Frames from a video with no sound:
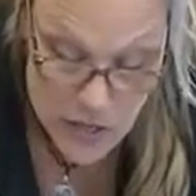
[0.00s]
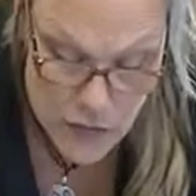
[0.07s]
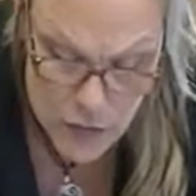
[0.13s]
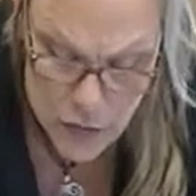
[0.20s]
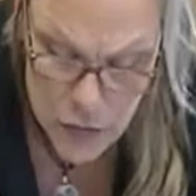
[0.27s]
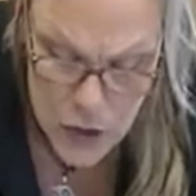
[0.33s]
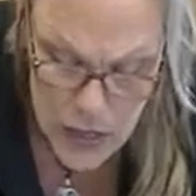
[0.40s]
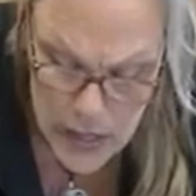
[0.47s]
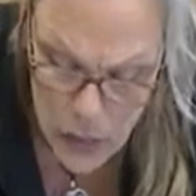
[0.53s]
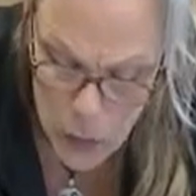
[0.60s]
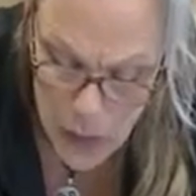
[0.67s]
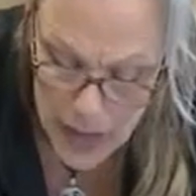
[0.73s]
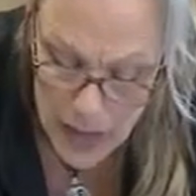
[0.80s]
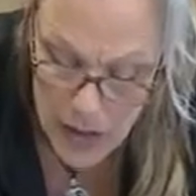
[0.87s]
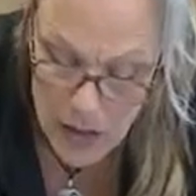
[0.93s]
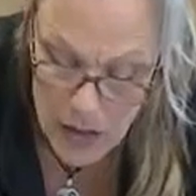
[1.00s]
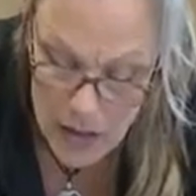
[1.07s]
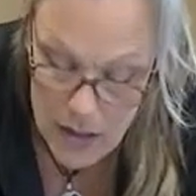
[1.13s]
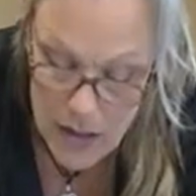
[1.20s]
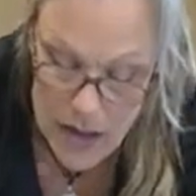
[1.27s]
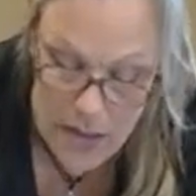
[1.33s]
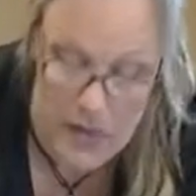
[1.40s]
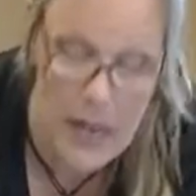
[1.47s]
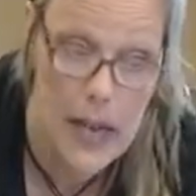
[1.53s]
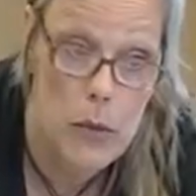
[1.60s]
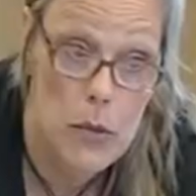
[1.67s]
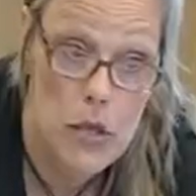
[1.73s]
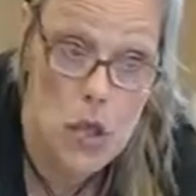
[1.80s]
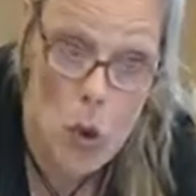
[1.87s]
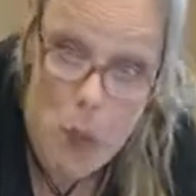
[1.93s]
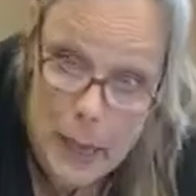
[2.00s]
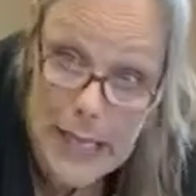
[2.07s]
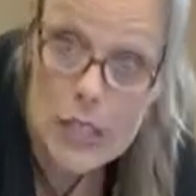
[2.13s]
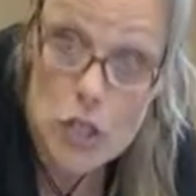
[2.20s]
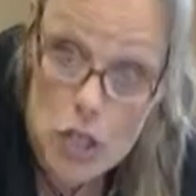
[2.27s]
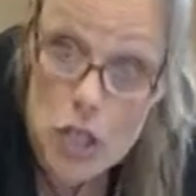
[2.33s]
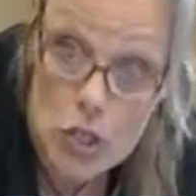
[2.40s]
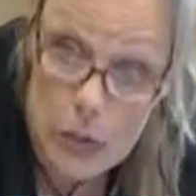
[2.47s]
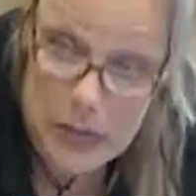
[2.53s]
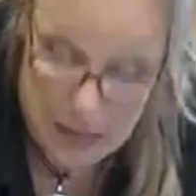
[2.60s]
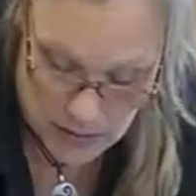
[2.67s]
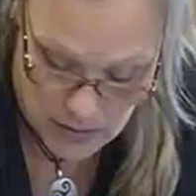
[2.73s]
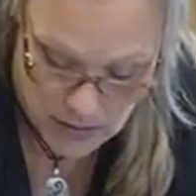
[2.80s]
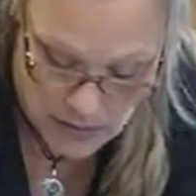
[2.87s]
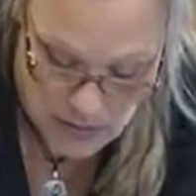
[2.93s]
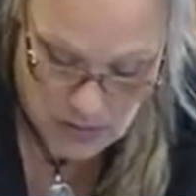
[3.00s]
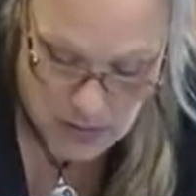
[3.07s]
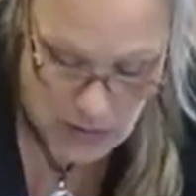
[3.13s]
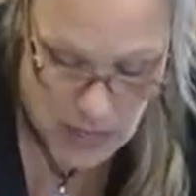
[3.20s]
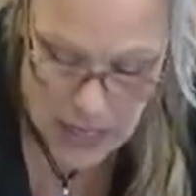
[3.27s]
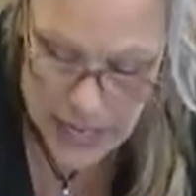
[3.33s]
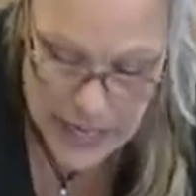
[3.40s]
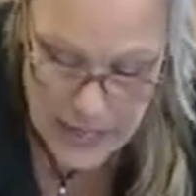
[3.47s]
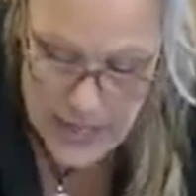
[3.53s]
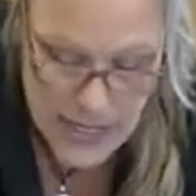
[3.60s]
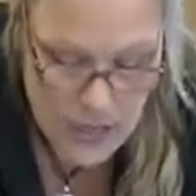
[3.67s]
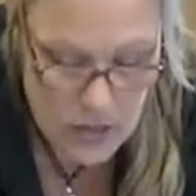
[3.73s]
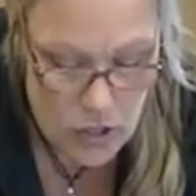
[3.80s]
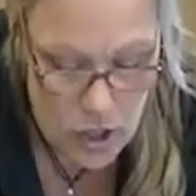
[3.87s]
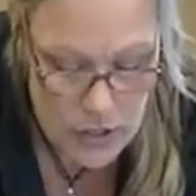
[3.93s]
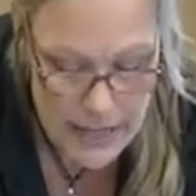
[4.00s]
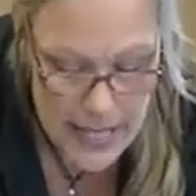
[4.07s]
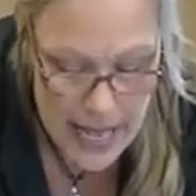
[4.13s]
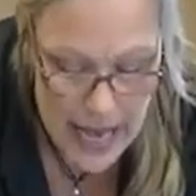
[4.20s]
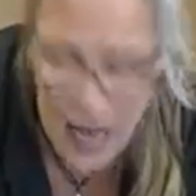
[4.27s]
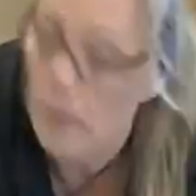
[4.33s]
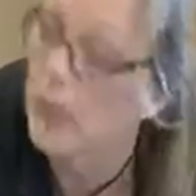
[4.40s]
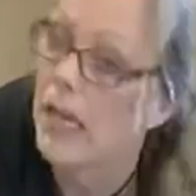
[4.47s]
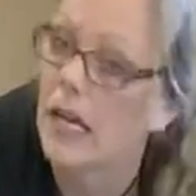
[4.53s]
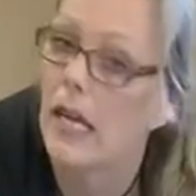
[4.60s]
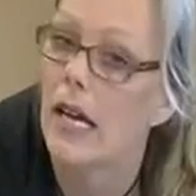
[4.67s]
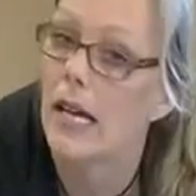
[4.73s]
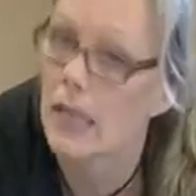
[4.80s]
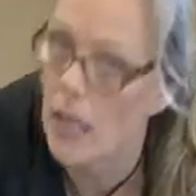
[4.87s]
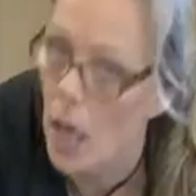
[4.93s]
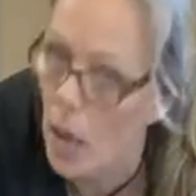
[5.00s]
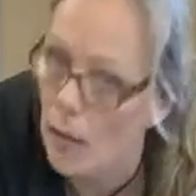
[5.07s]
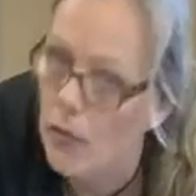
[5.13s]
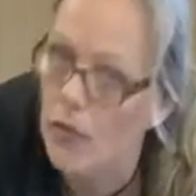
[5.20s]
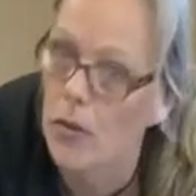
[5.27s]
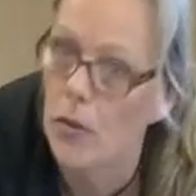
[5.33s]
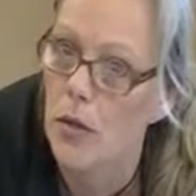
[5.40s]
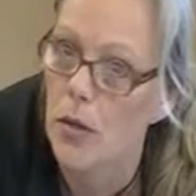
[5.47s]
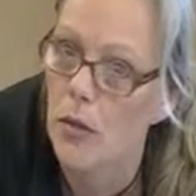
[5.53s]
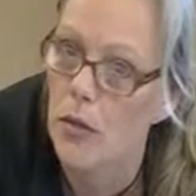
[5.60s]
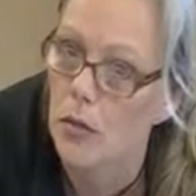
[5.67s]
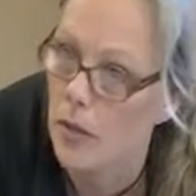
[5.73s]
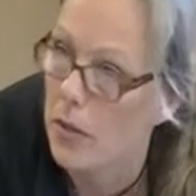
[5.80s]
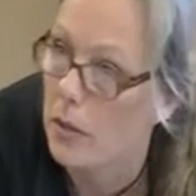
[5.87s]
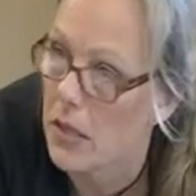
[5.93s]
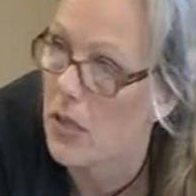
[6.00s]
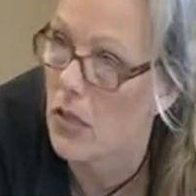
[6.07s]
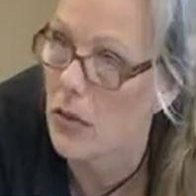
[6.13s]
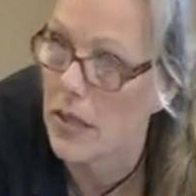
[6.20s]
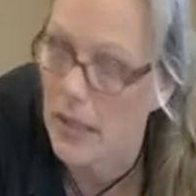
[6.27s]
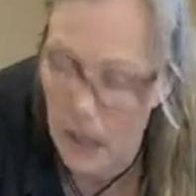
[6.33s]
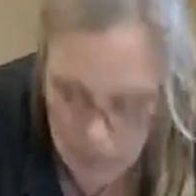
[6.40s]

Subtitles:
is fully aware that I was going to do it and still looked happy and comfortable with me doing